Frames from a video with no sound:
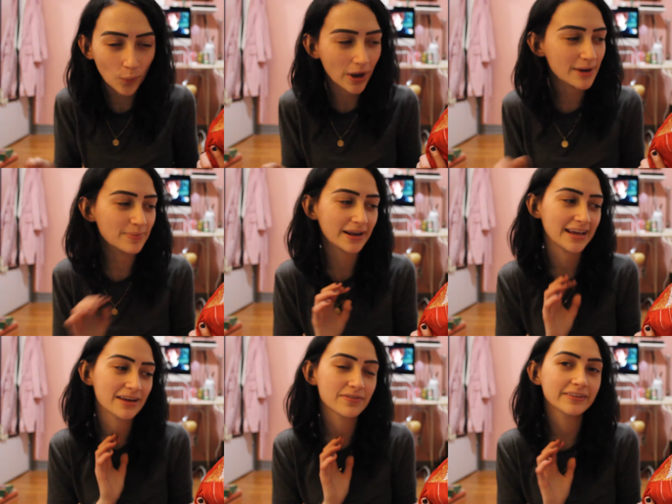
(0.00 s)
know what, but I
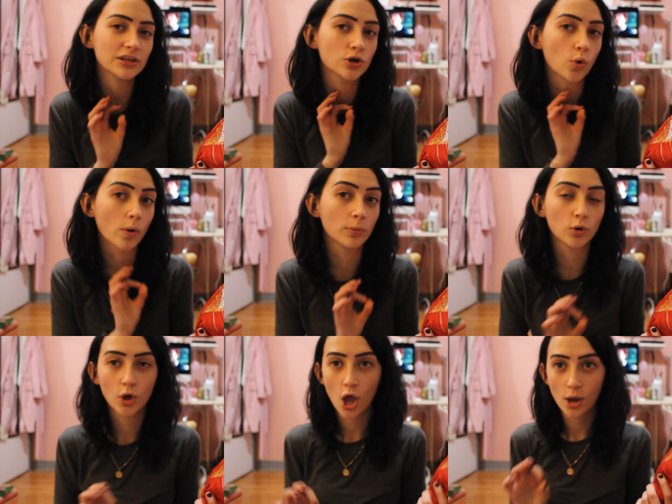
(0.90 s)
can't find a
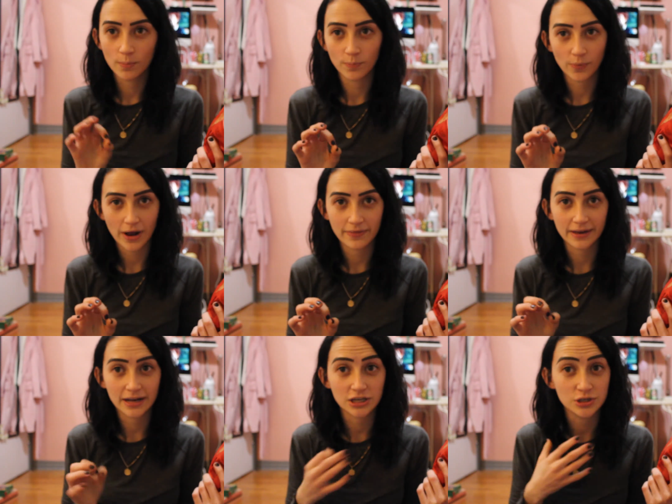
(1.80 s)
normal brand
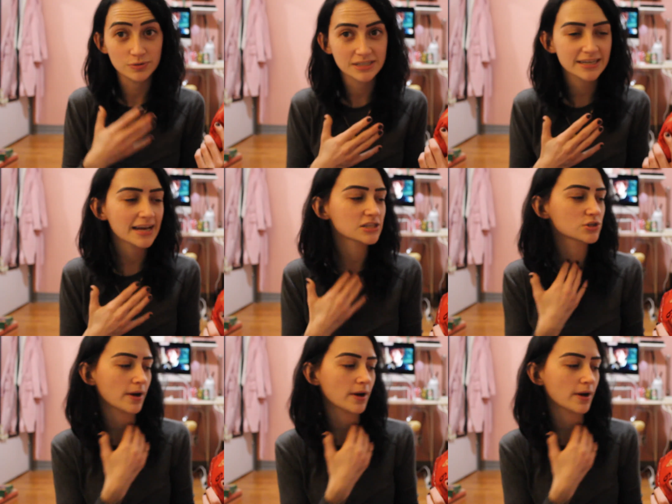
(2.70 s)
that I used to get.